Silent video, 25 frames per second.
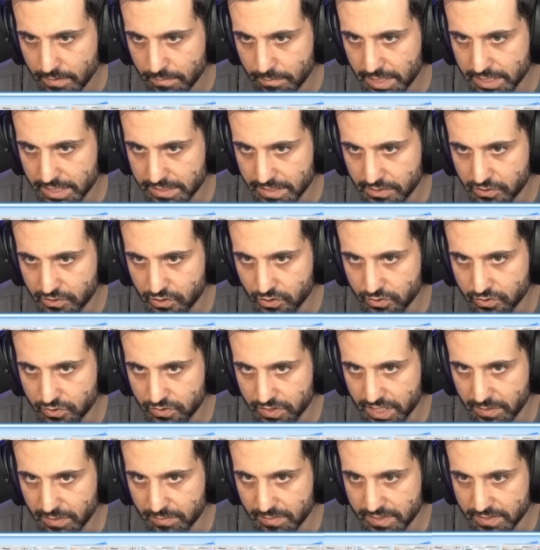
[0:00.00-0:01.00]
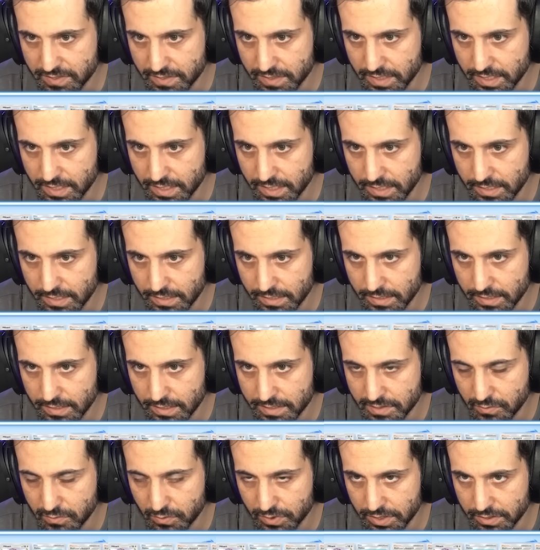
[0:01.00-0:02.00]
Because I chose to keep this in hand.
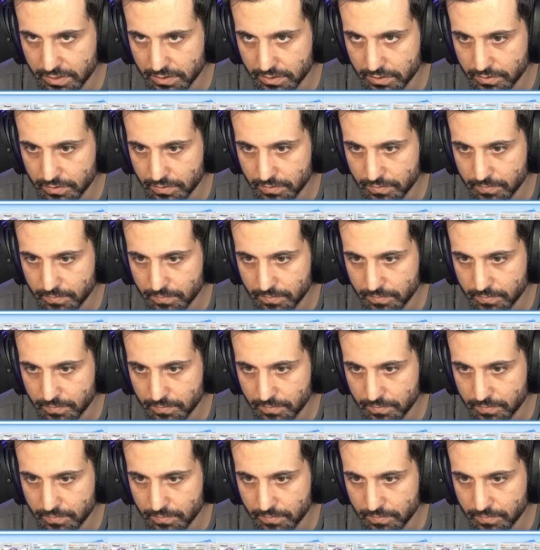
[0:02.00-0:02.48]
Let's see what they do.